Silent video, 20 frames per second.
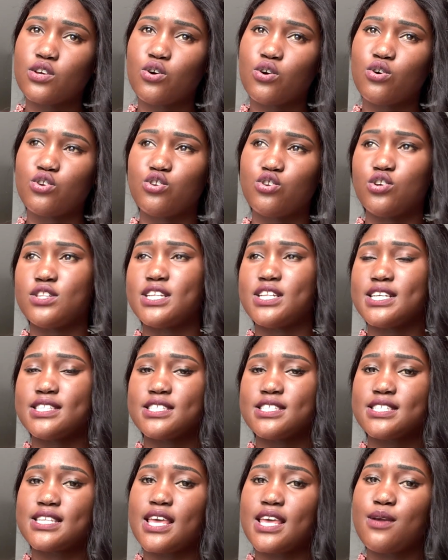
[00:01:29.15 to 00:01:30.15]
or not done
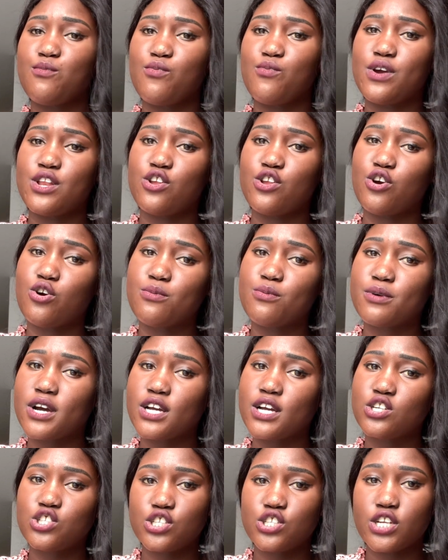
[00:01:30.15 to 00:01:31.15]
the same way in your home
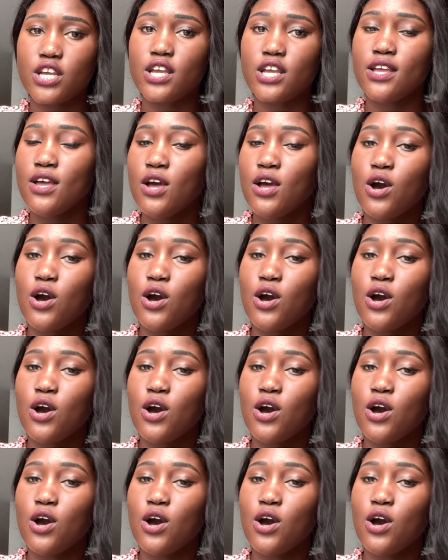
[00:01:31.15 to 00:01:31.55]
country